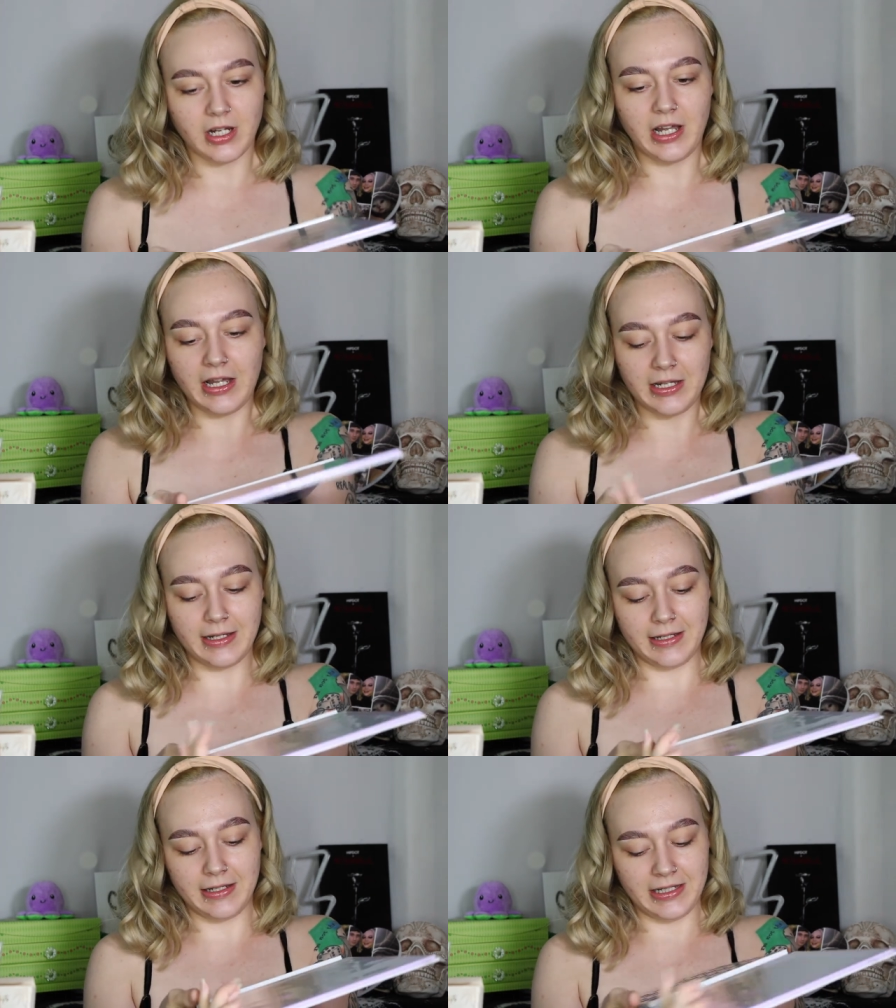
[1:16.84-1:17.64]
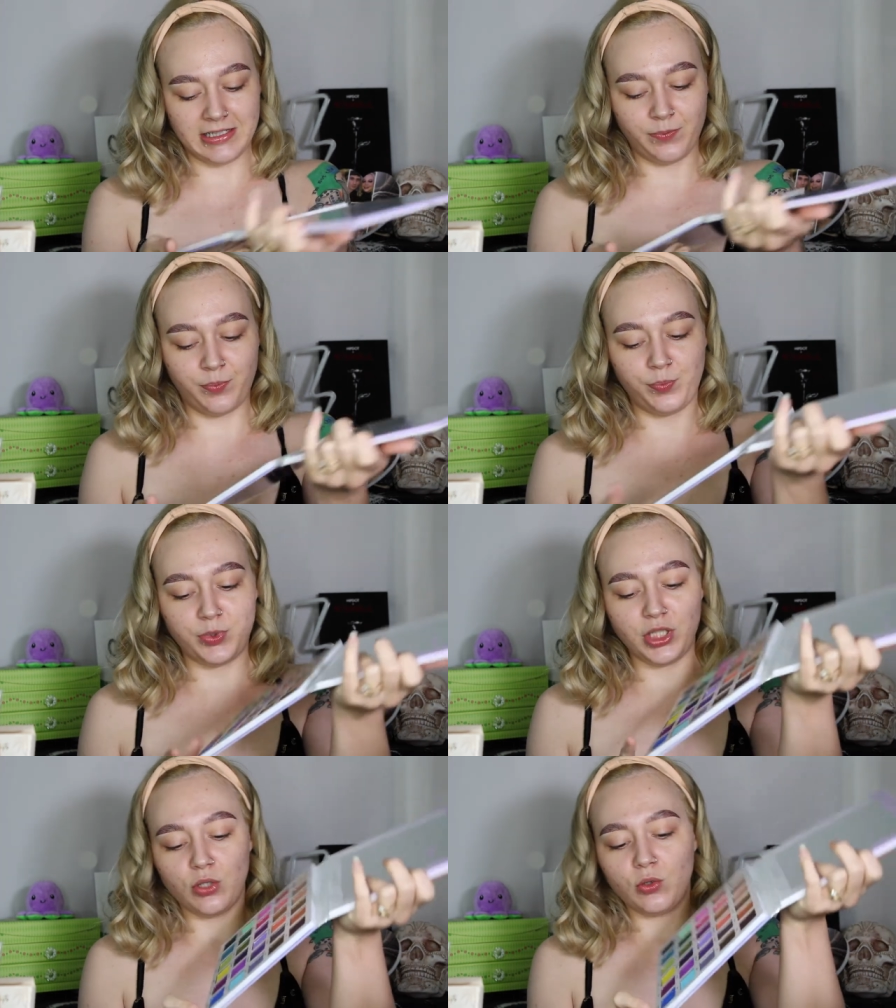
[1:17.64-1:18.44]
Ah, it's
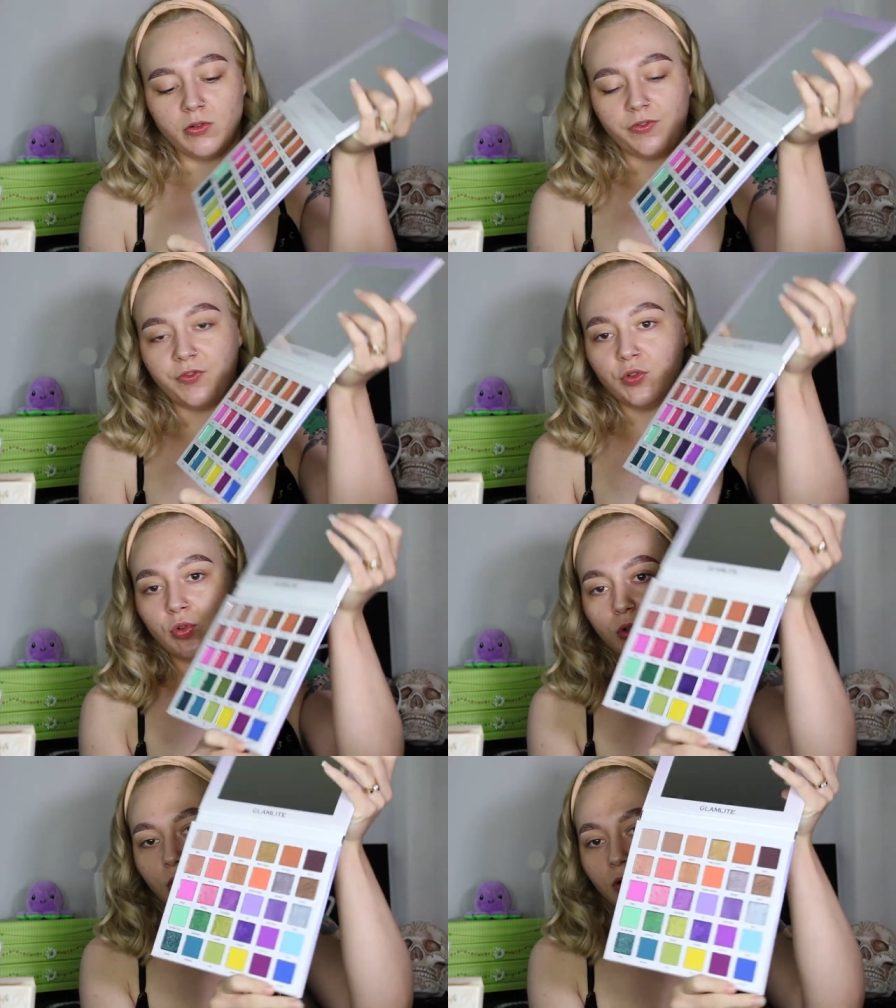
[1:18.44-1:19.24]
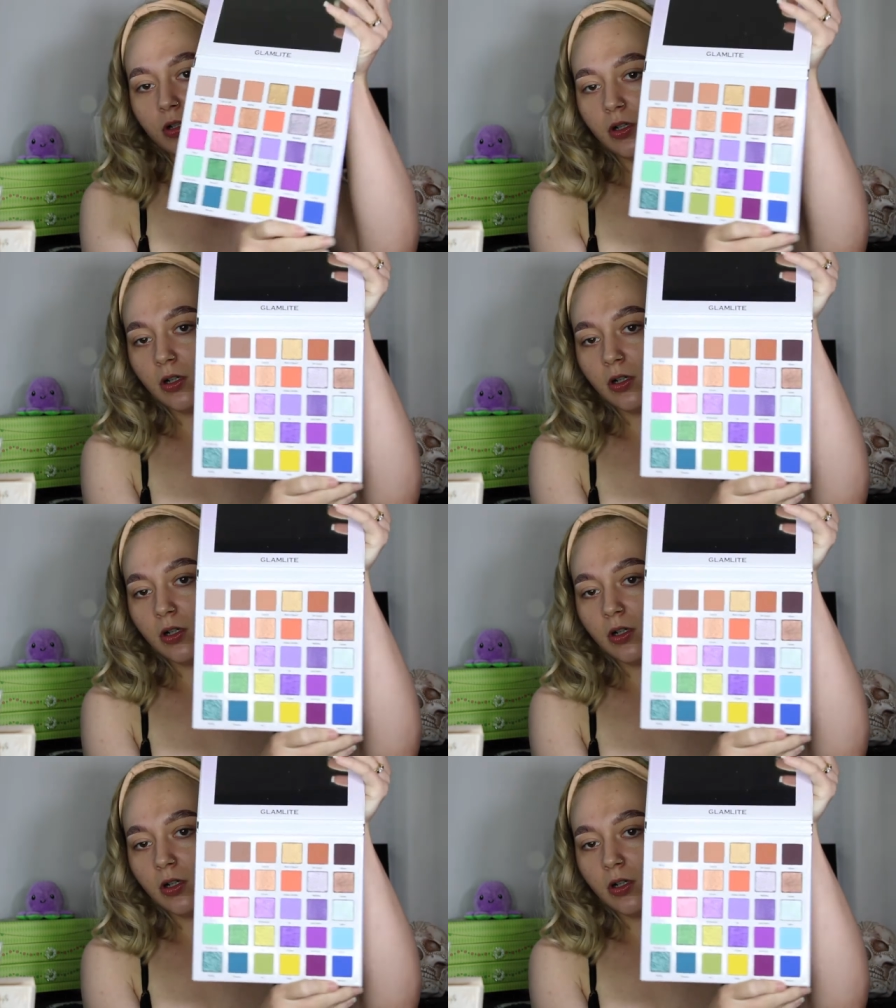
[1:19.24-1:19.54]
beautiful.